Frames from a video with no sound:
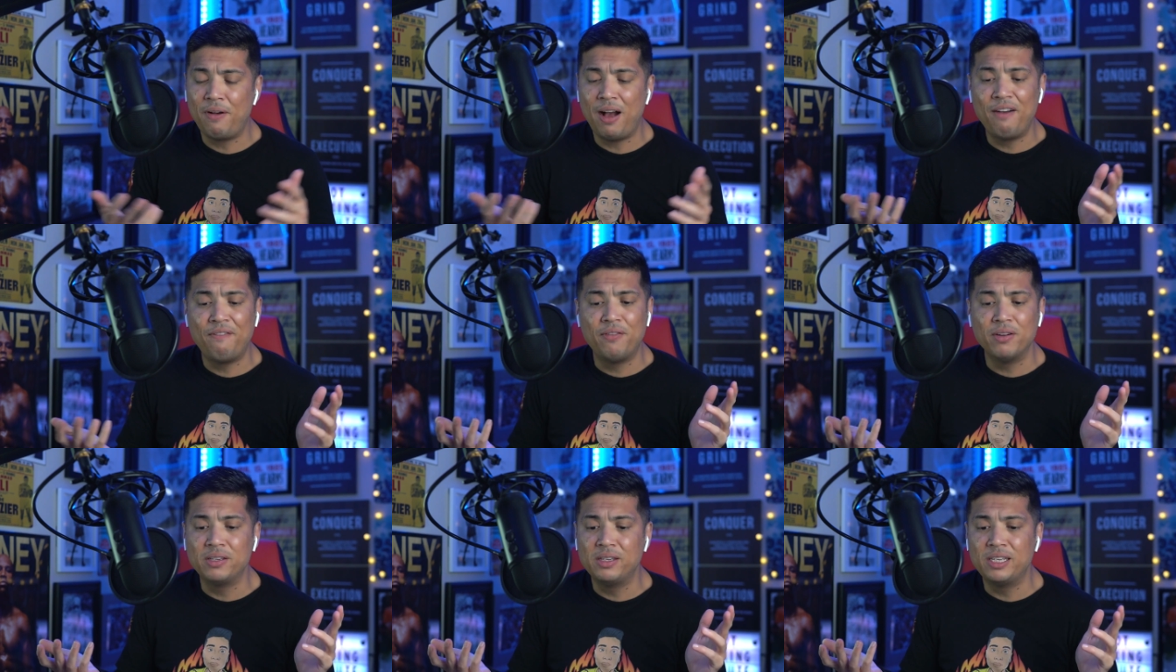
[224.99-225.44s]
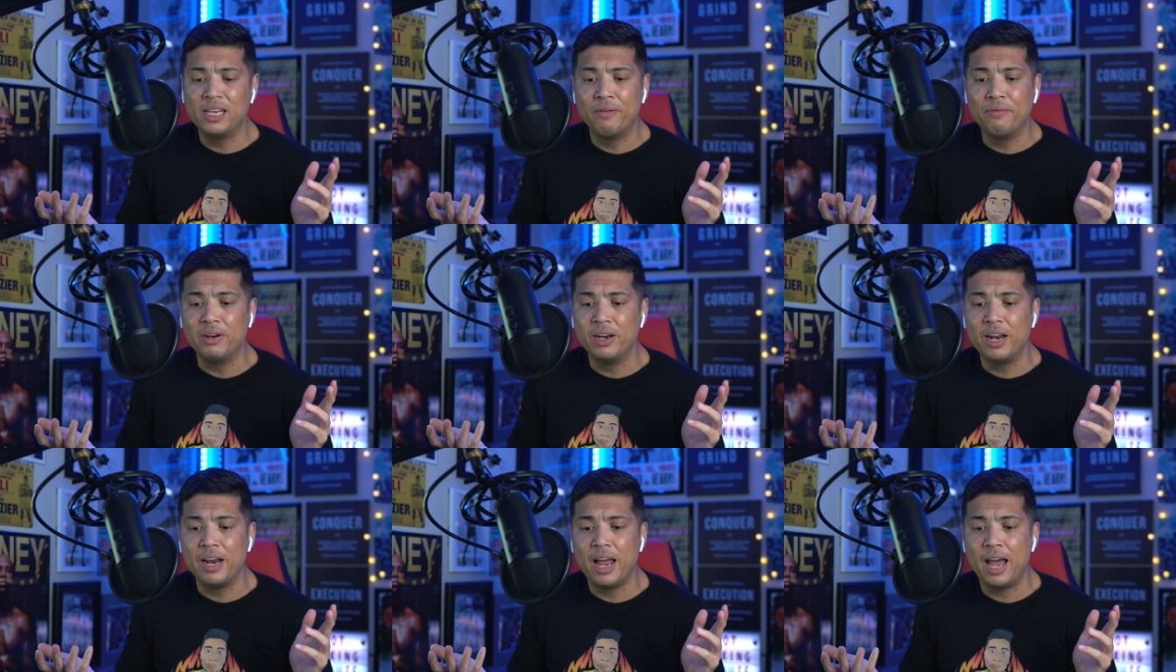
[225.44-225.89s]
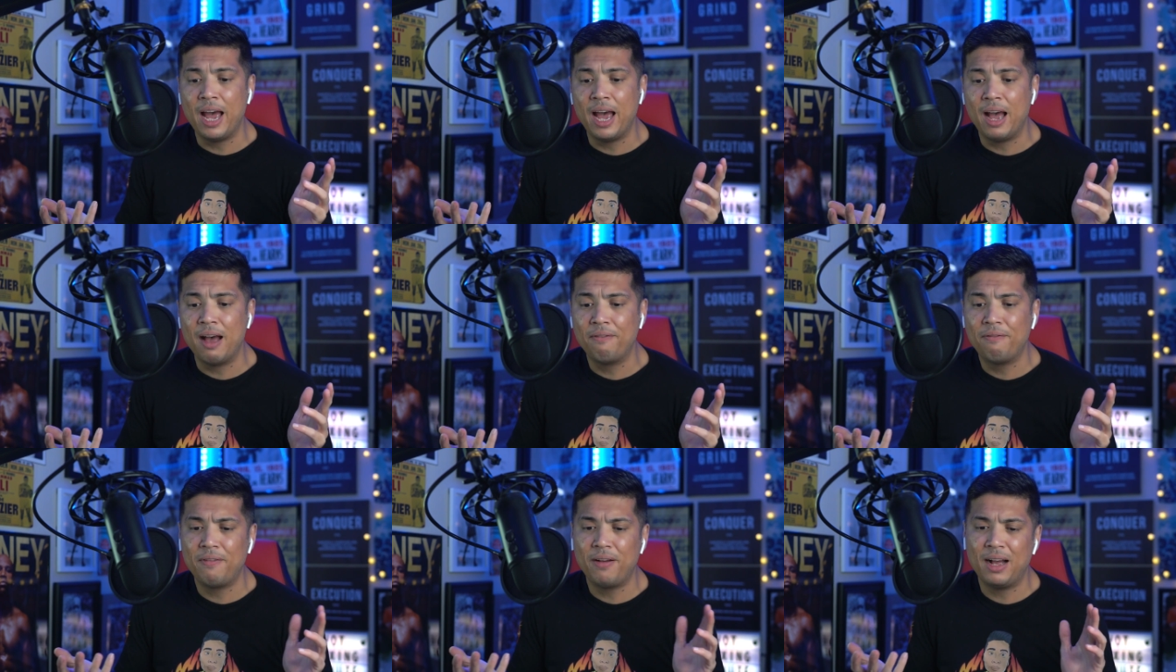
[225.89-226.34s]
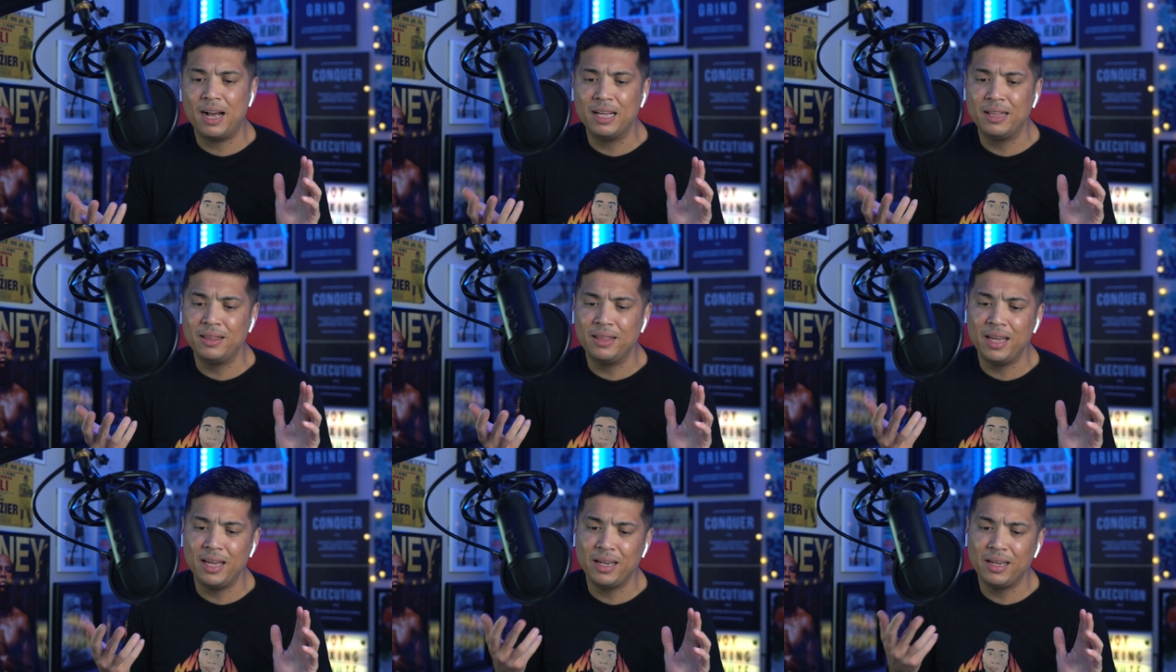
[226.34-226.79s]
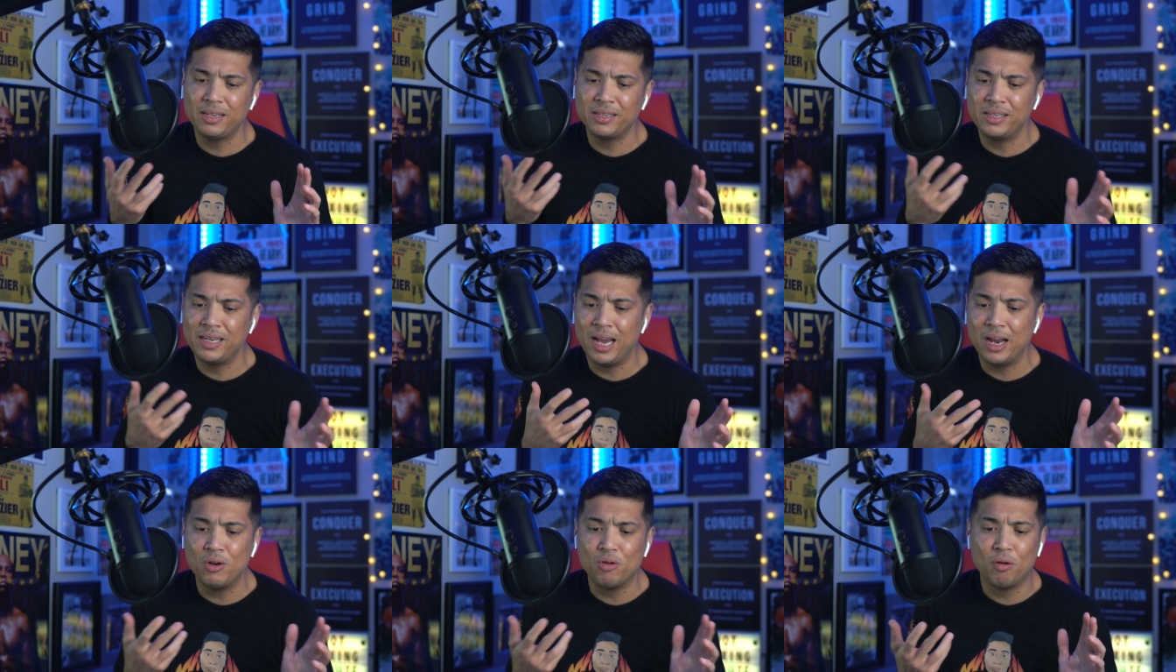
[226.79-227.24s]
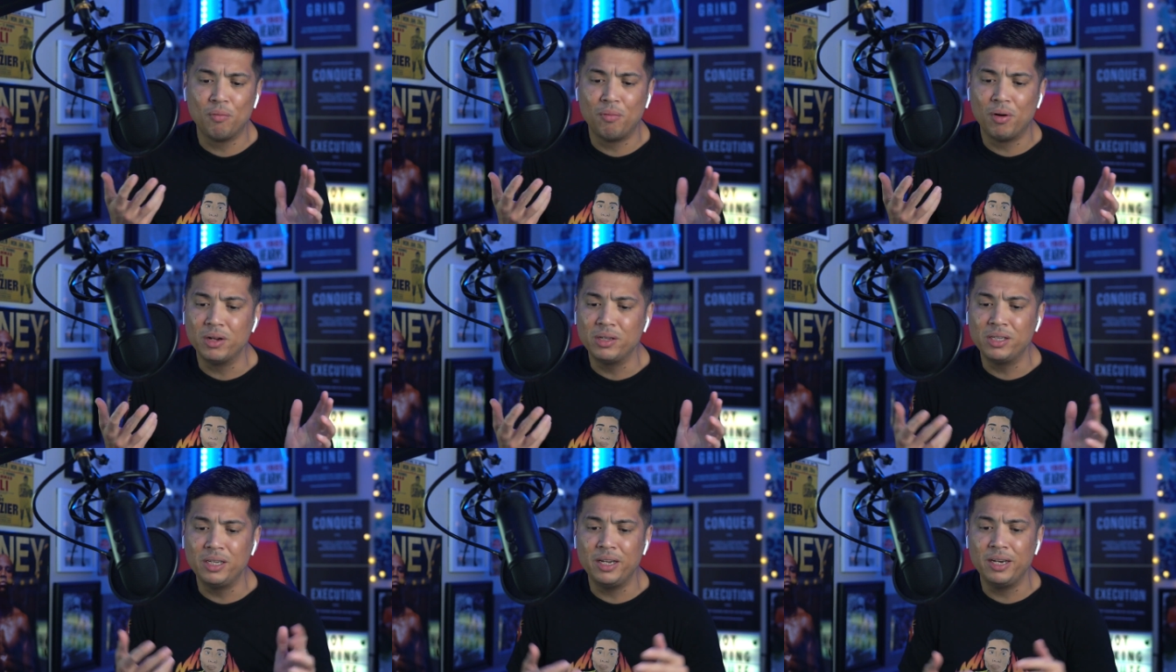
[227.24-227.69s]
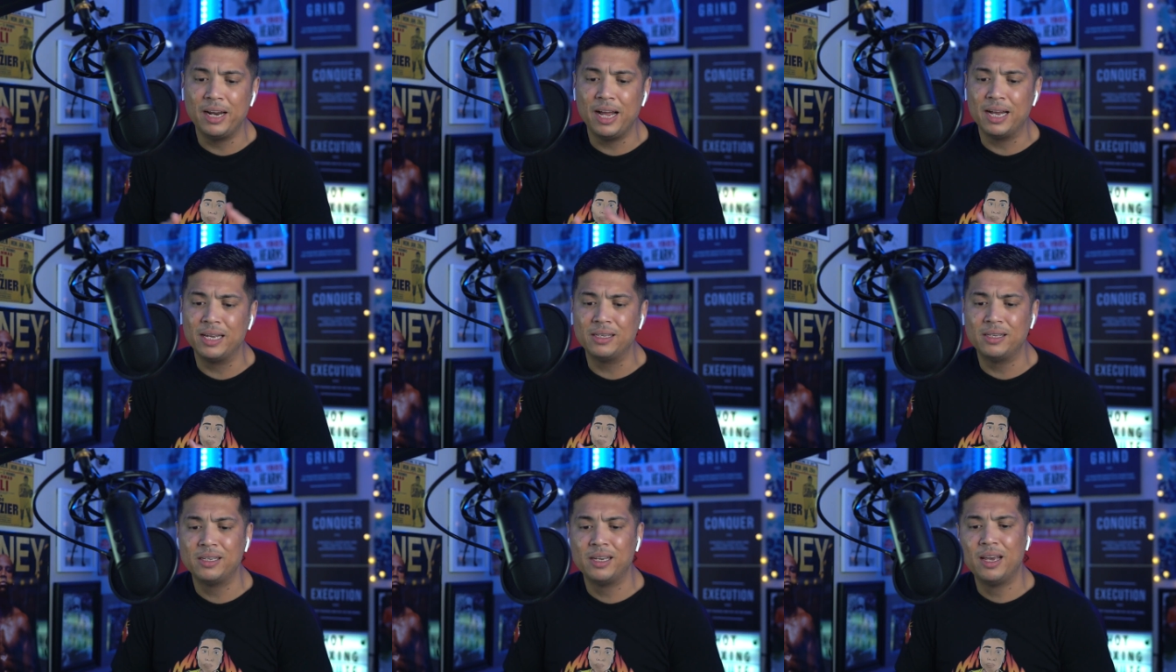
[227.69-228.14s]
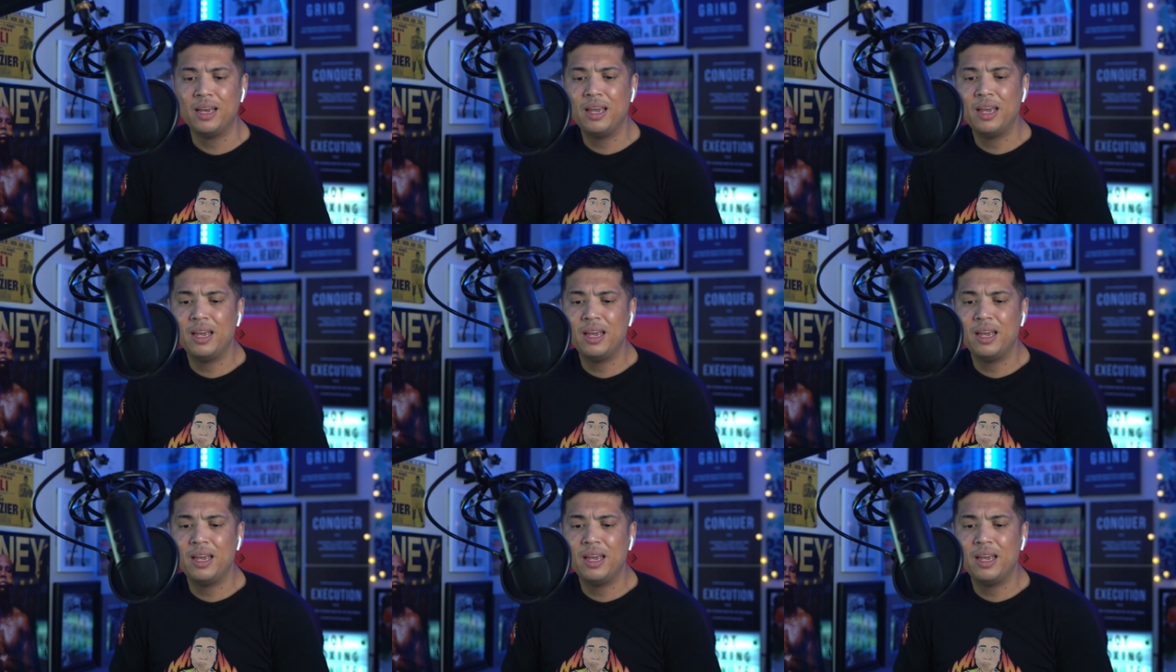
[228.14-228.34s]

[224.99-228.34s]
five foot seven and a half. I think Sandor Martin has,